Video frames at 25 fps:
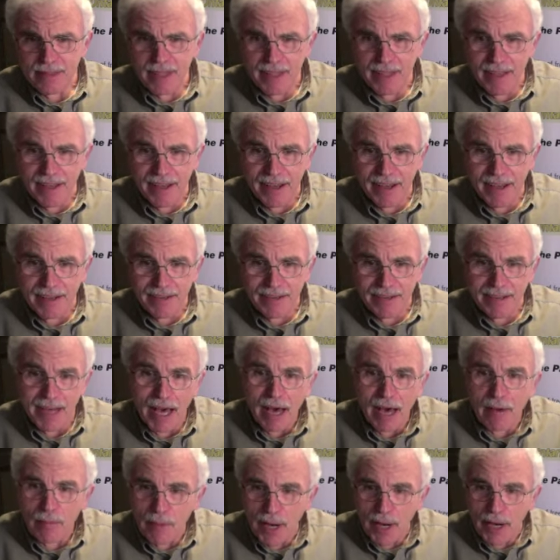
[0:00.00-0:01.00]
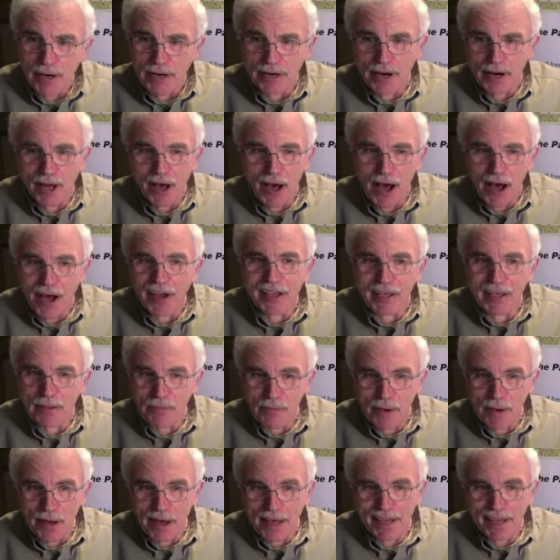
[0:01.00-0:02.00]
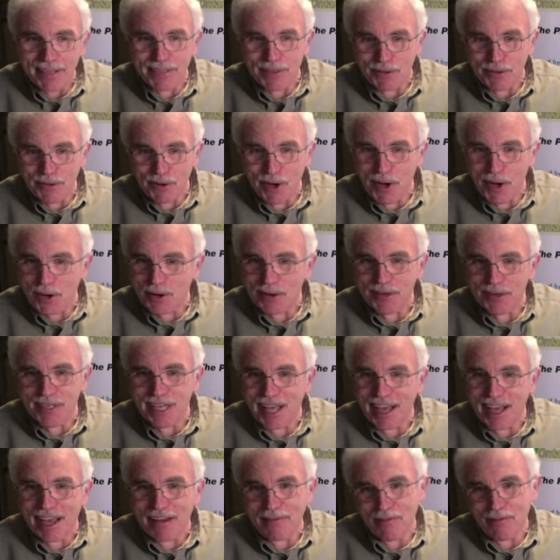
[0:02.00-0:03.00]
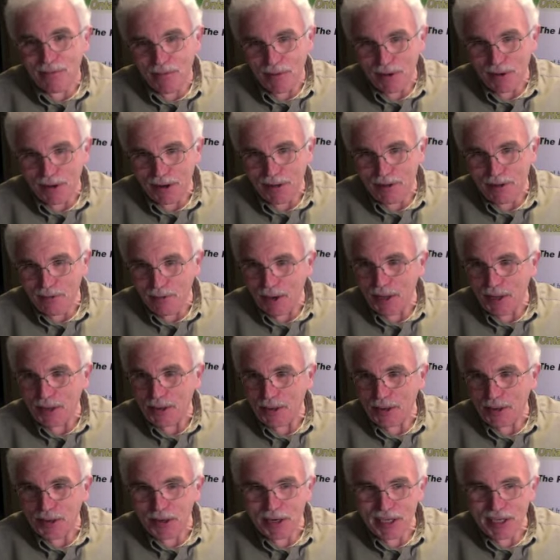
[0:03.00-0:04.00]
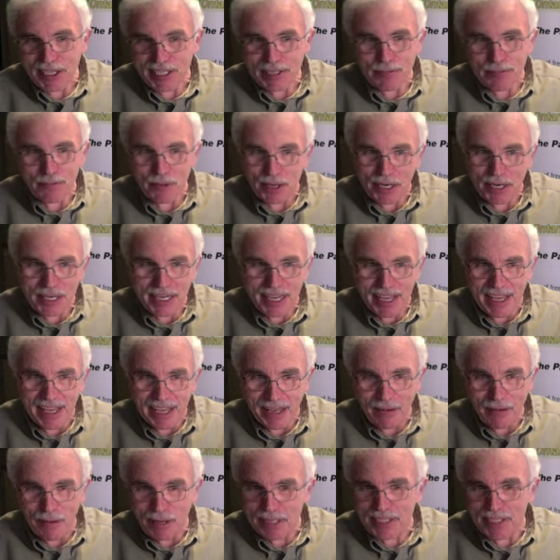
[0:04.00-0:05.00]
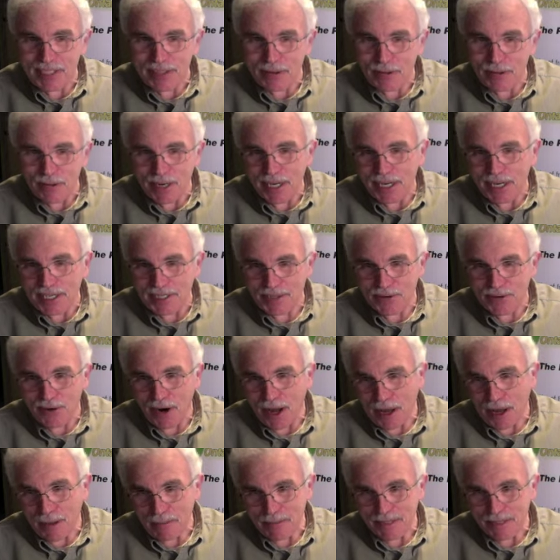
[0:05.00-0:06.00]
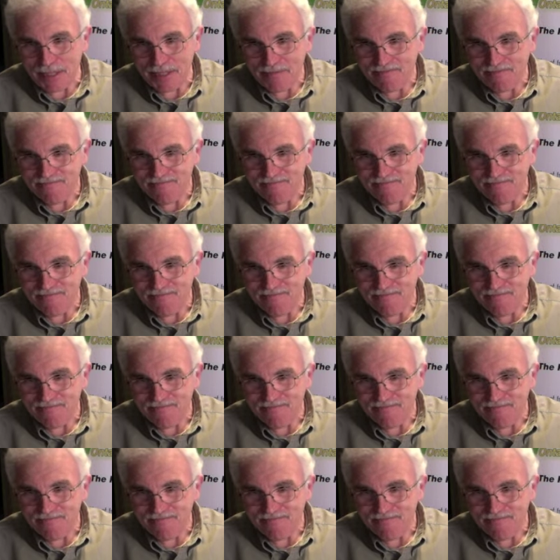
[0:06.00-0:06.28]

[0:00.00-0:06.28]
How about an Occupy Toronto Danforth one early spring day once the writ is dropped?